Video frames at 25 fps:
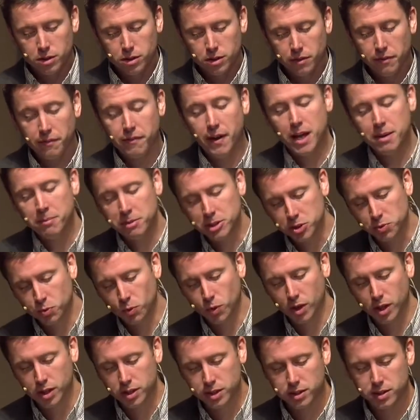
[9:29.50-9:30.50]
famous
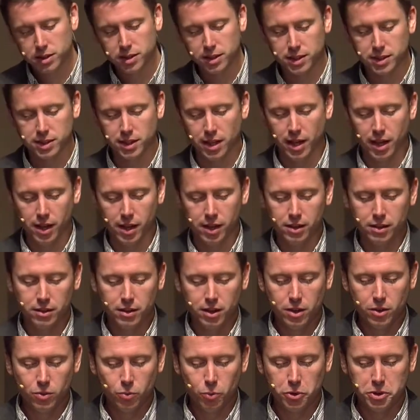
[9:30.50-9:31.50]
ones to say
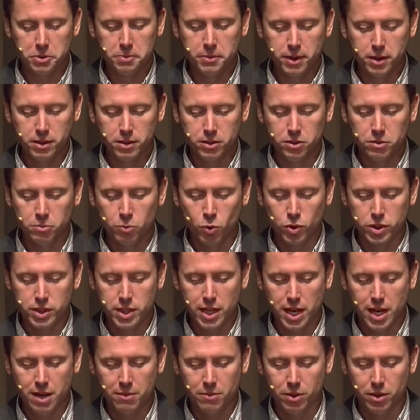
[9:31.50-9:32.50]
we'll spend a little more
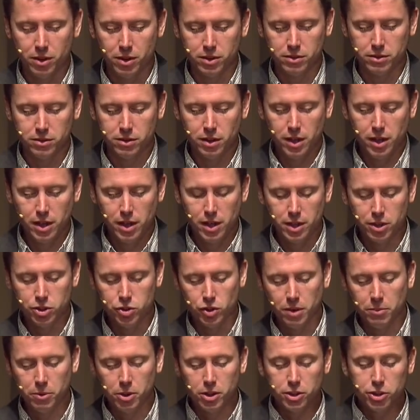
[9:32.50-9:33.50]
time on. And
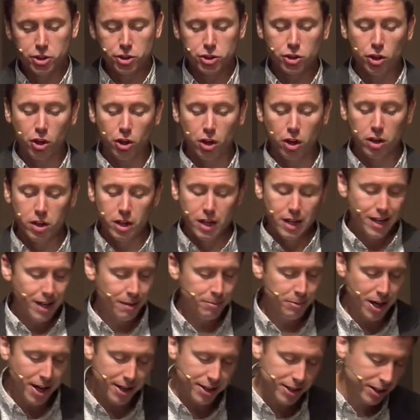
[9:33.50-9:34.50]
so I'm going to start.
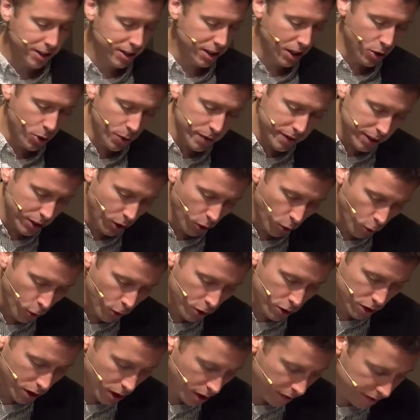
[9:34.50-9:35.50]
I'm not going to go in the
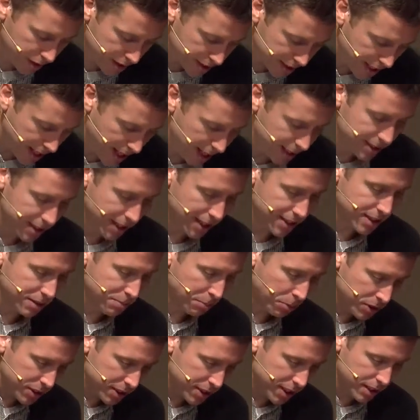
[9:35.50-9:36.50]
order of the text as
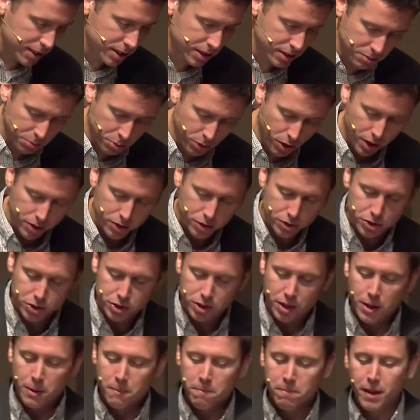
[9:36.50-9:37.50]
it presents the brothers.
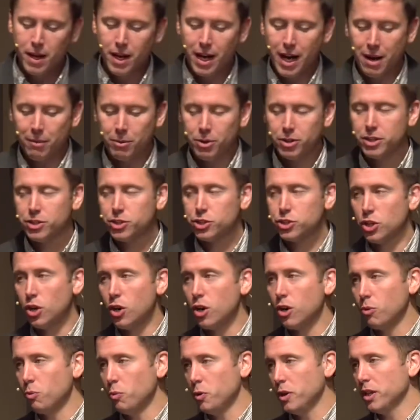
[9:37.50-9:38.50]
I'm going to
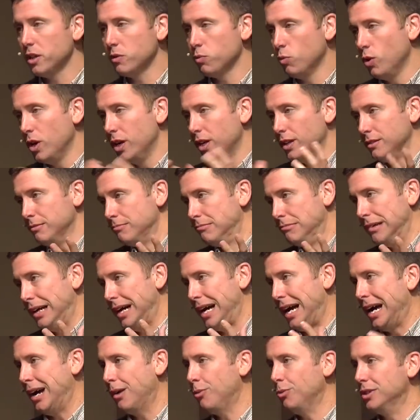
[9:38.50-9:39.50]
start with what
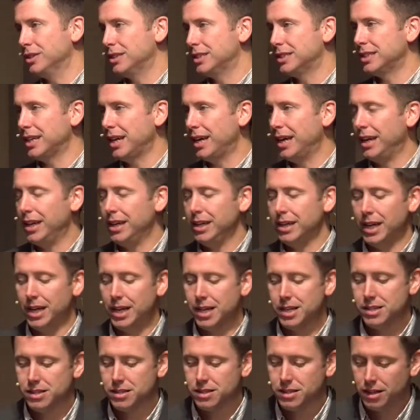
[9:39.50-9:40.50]
I would say
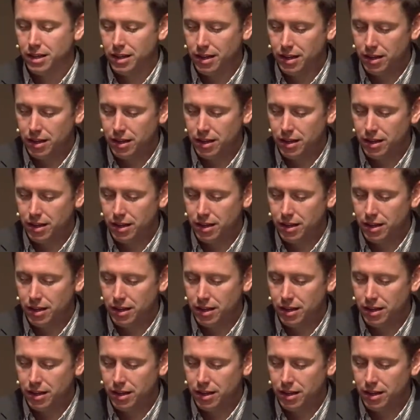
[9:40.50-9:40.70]
as